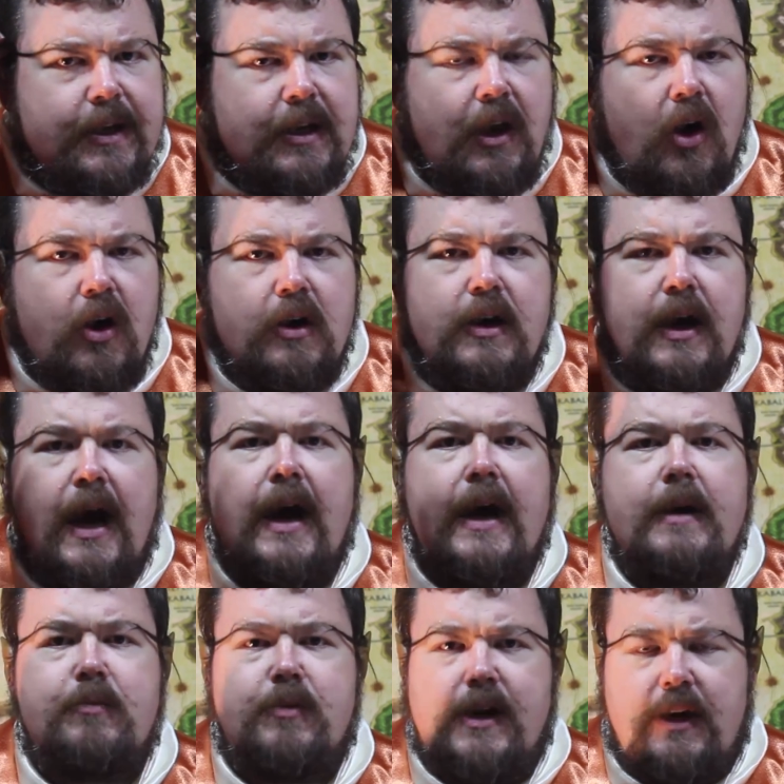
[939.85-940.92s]
long
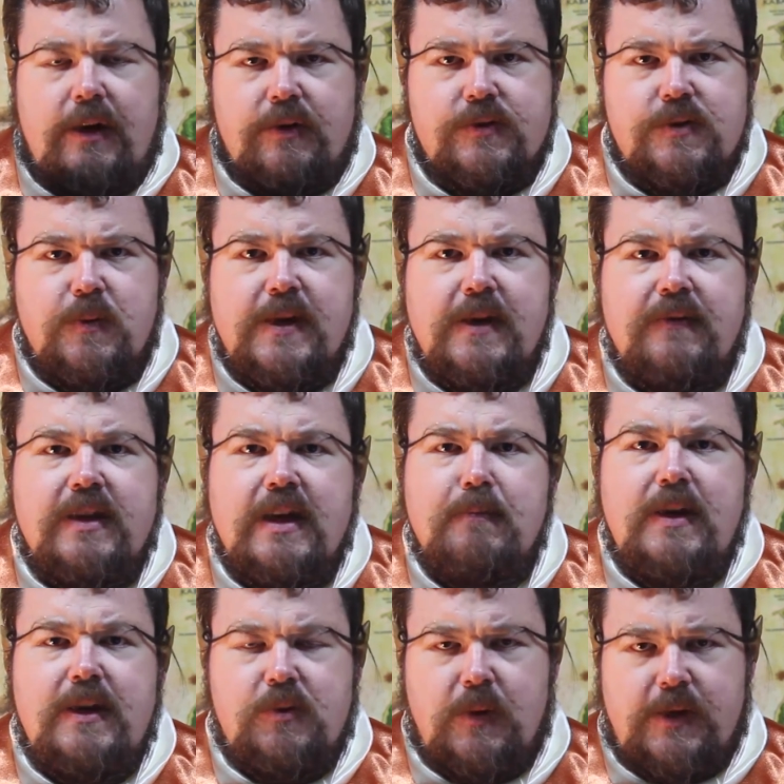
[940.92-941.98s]
eyebrows whenever they
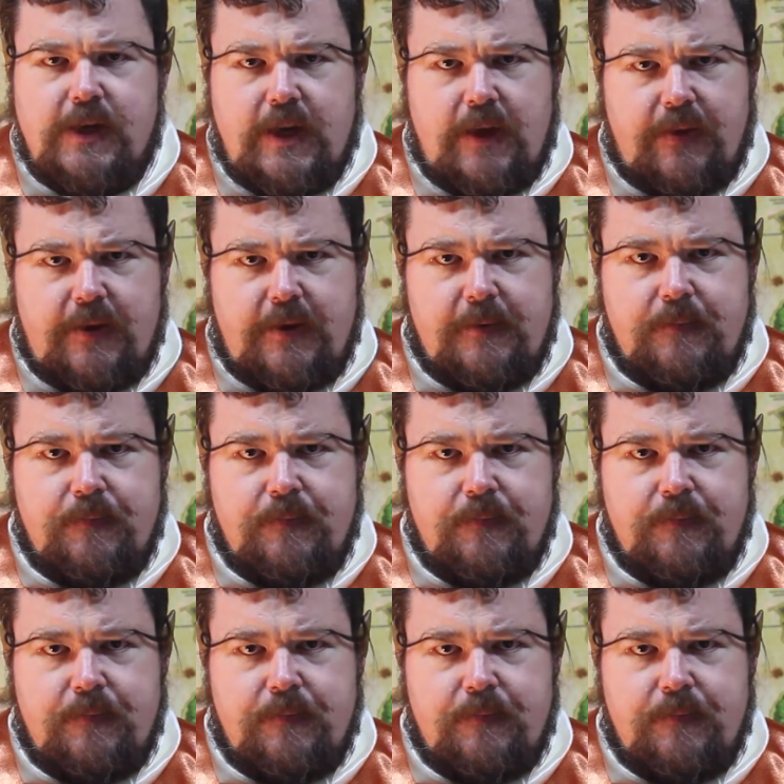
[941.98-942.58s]
meet one another.